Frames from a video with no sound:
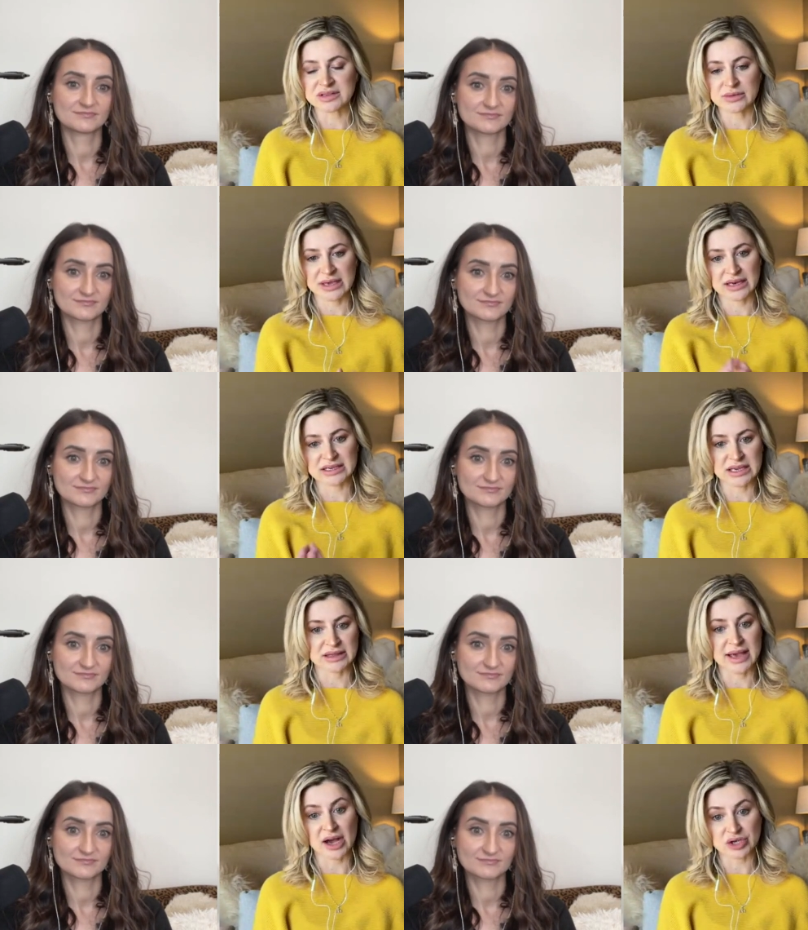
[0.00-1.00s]
Speaker 1: getting to eat the
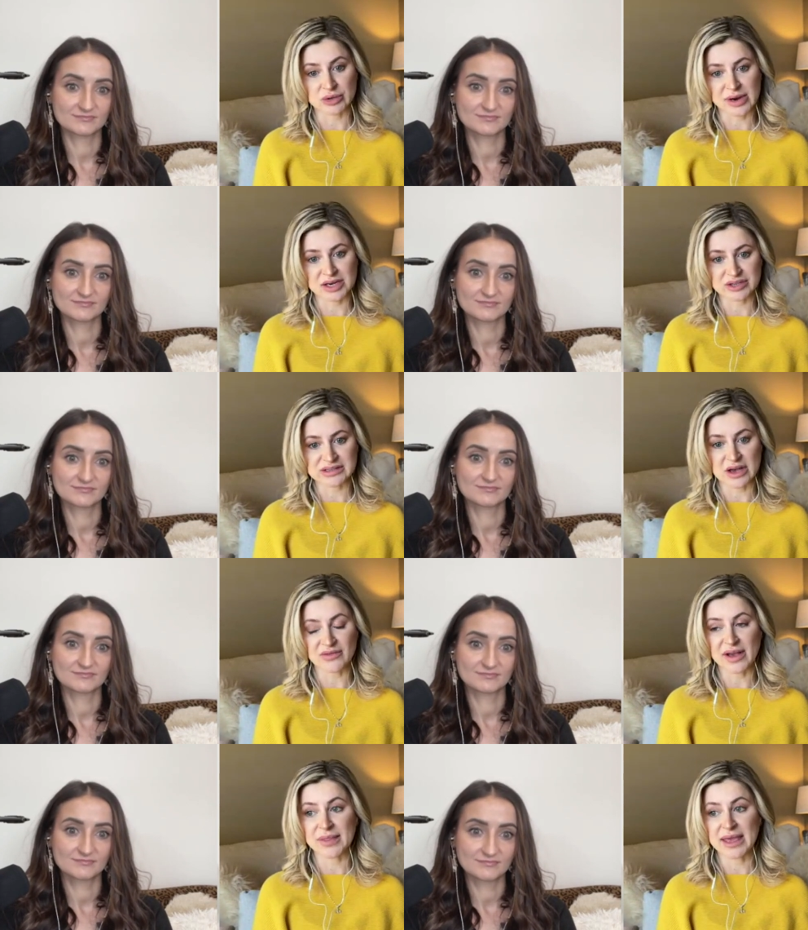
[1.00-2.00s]
actual radish itself.
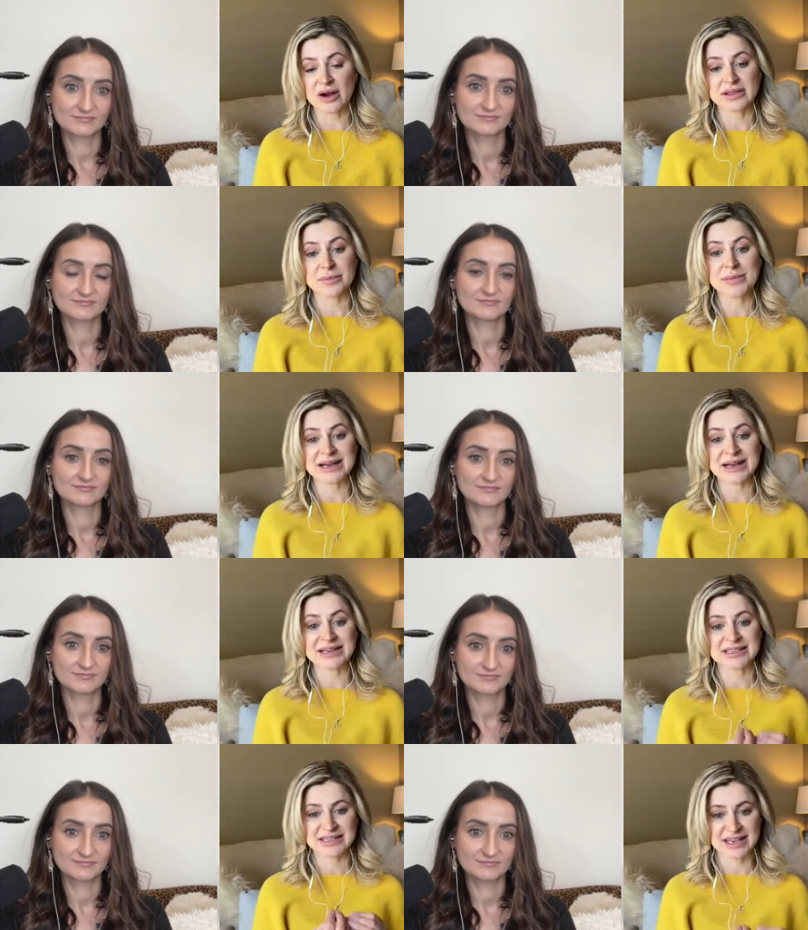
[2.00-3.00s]
And they are the best
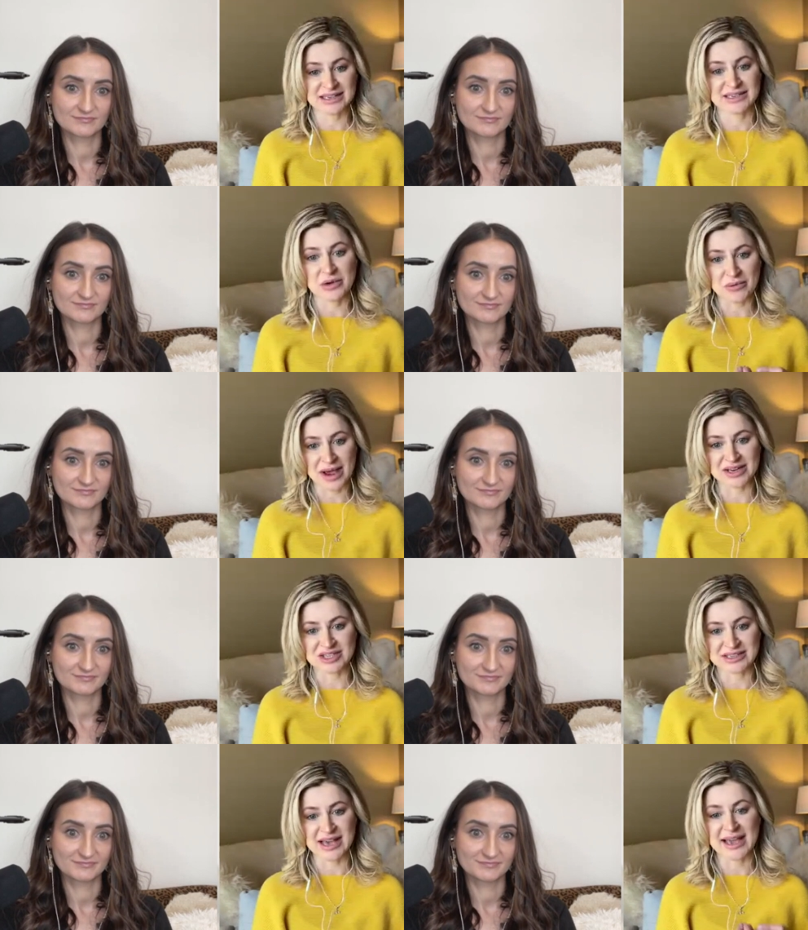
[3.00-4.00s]
tasting
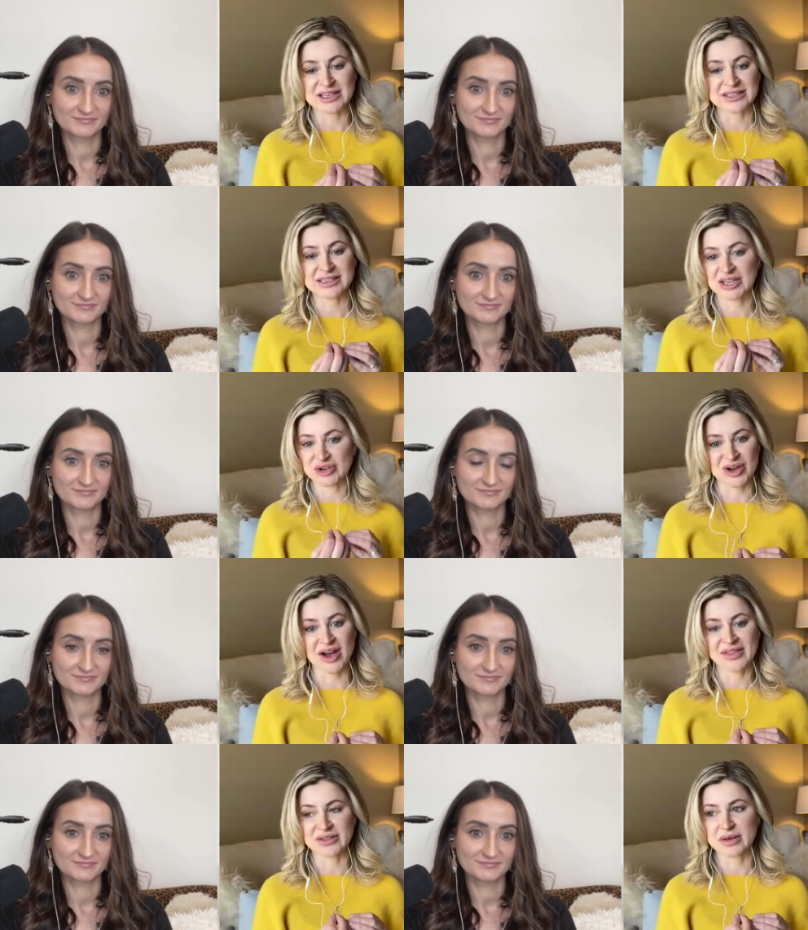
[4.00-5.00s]
radishes. I kid you not.
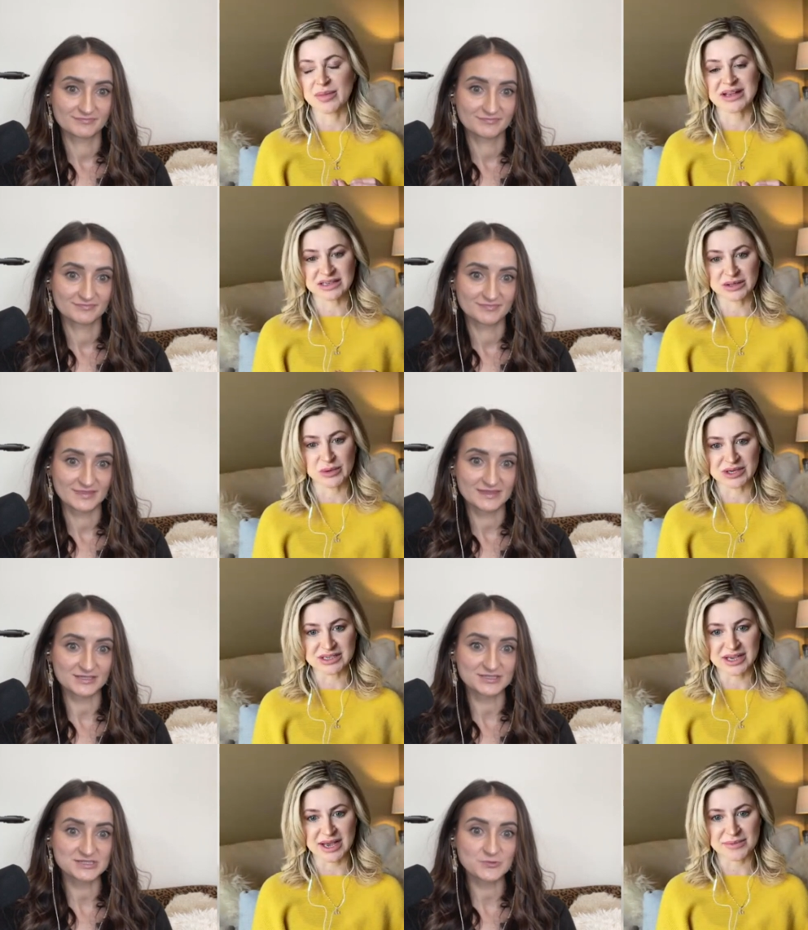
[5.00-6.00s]
They're the best in the
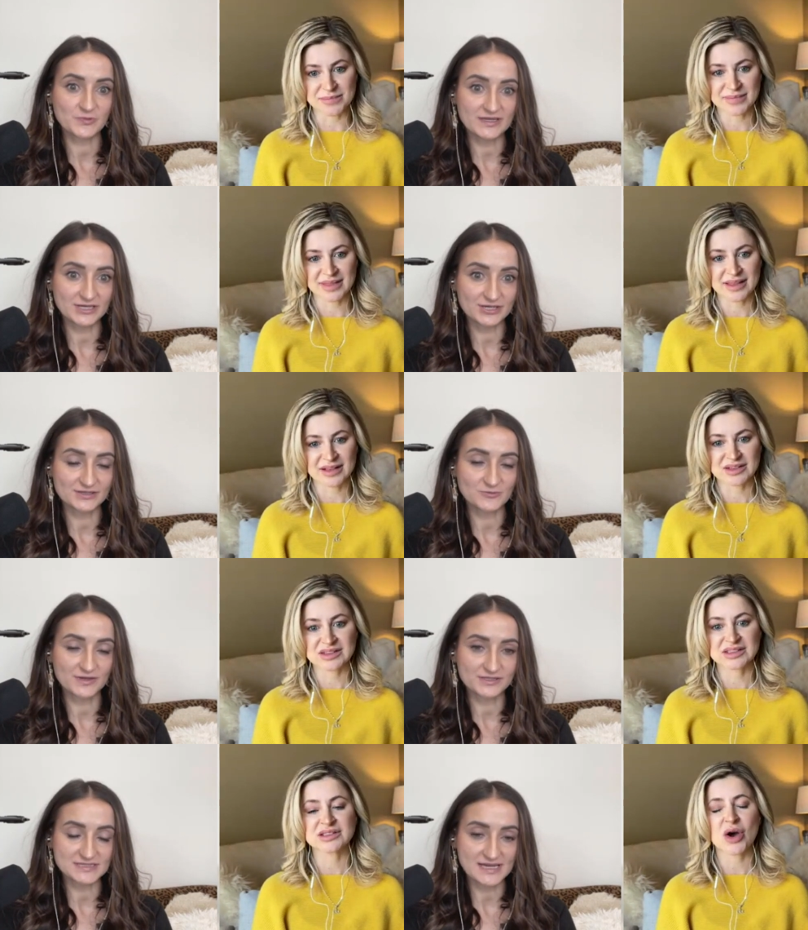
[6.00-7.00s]
wintertime. They're
Speaker 2: sweeter in the
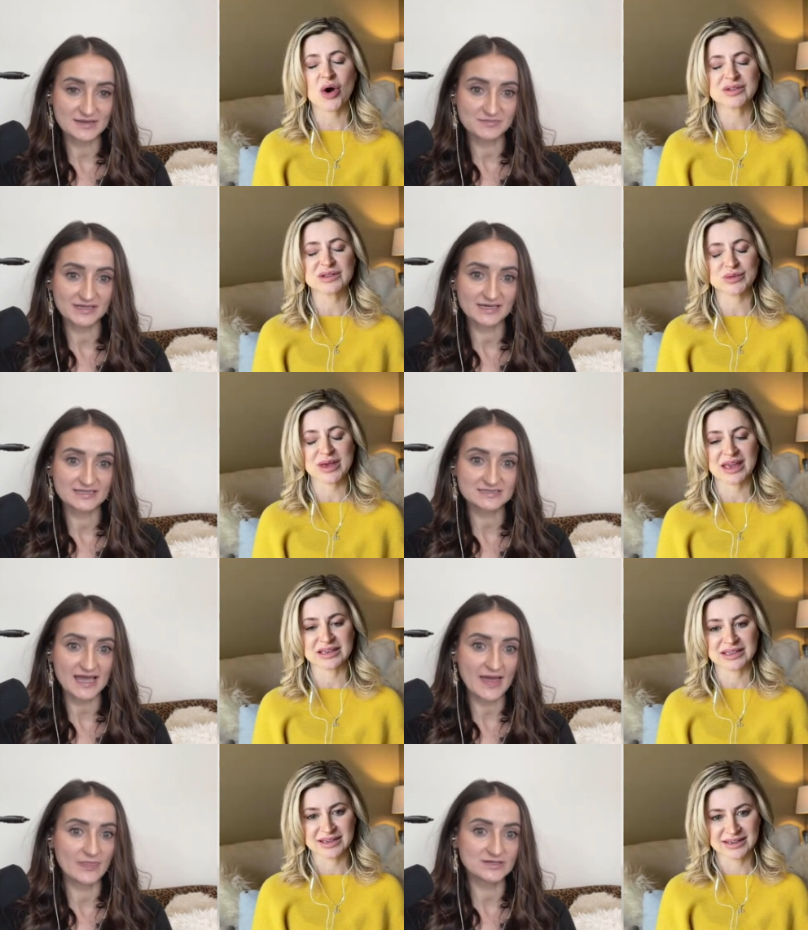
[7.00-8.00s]
wintertime so because,
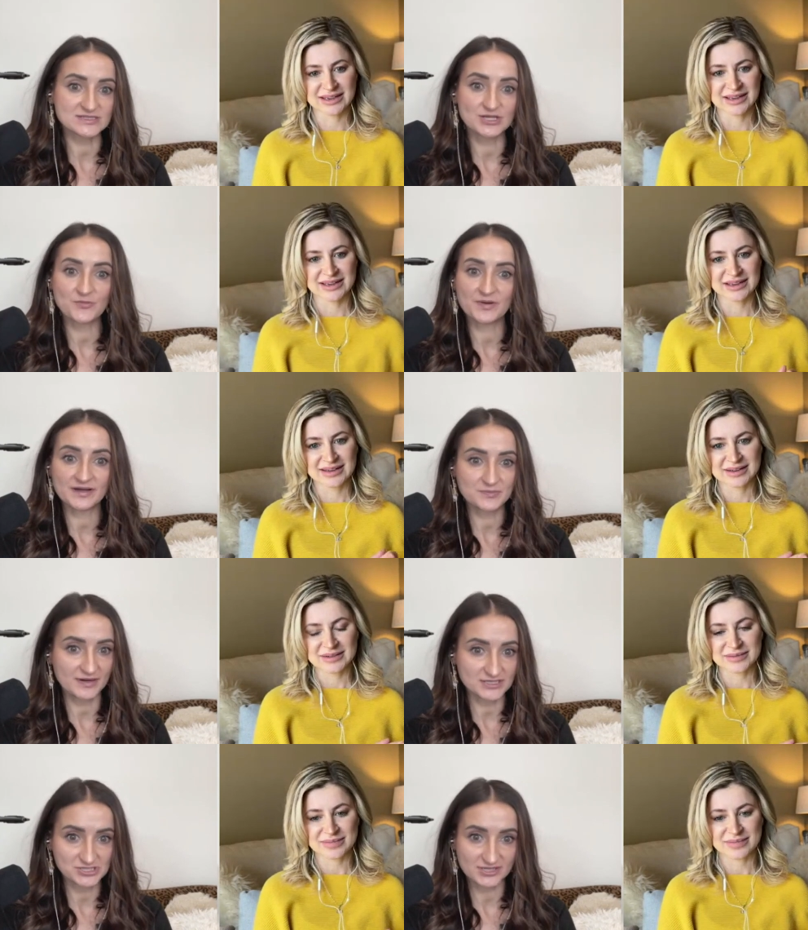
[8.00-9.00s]
and there's no bug
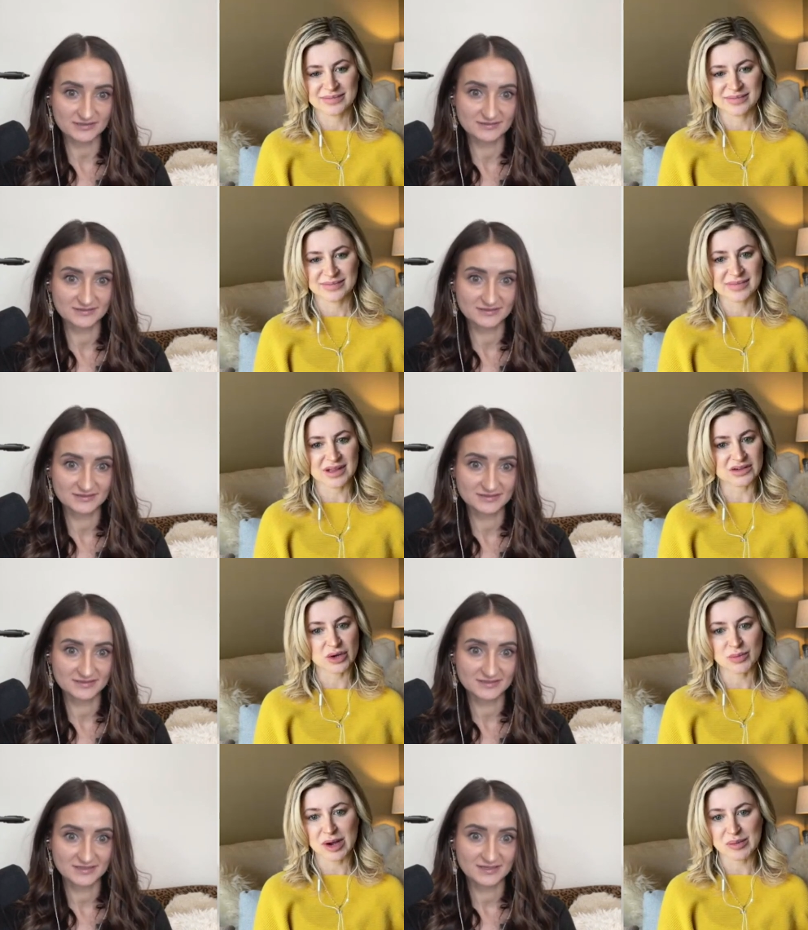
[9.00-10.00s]
pressure.
Speaker 1: There's no
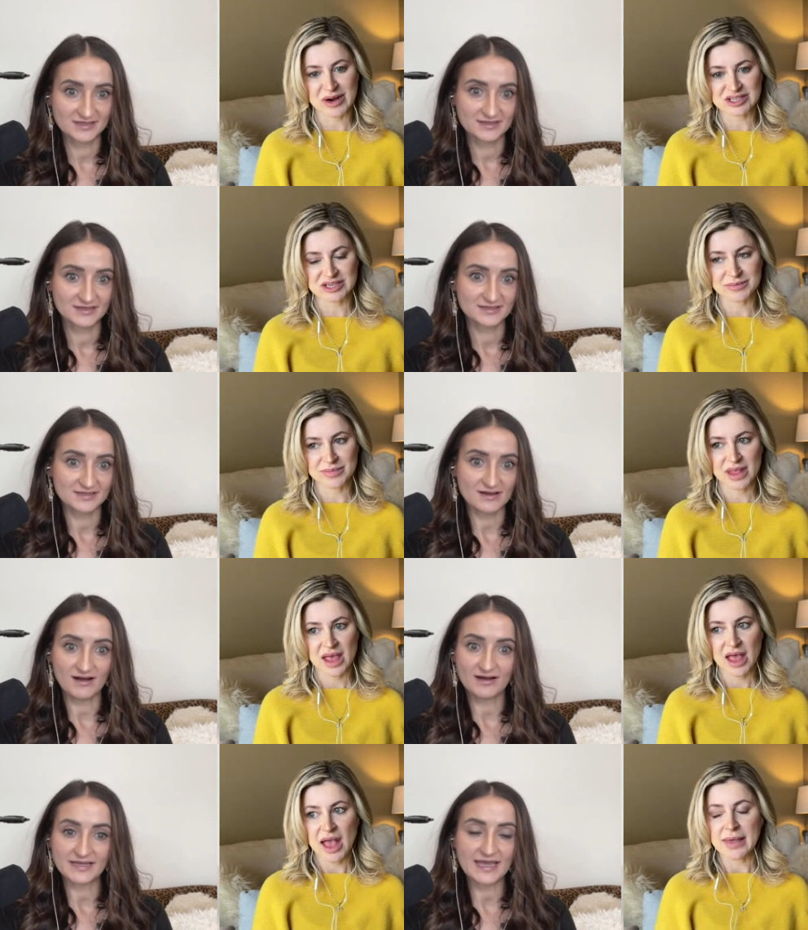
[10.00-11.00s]
bug pressure
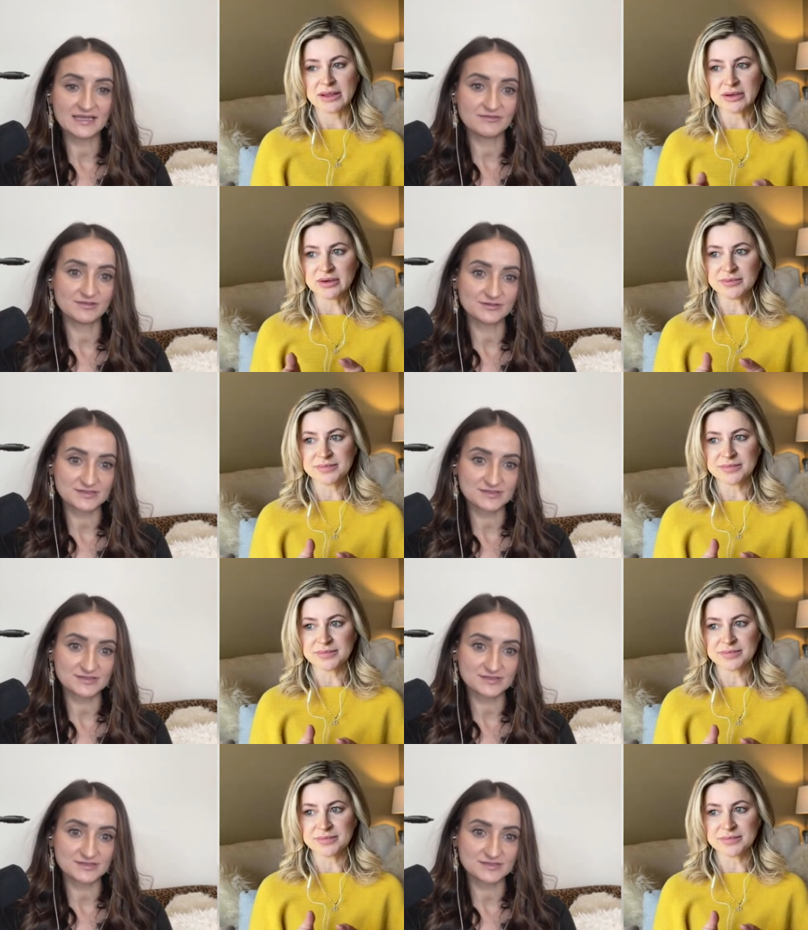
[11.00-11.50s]
on any of those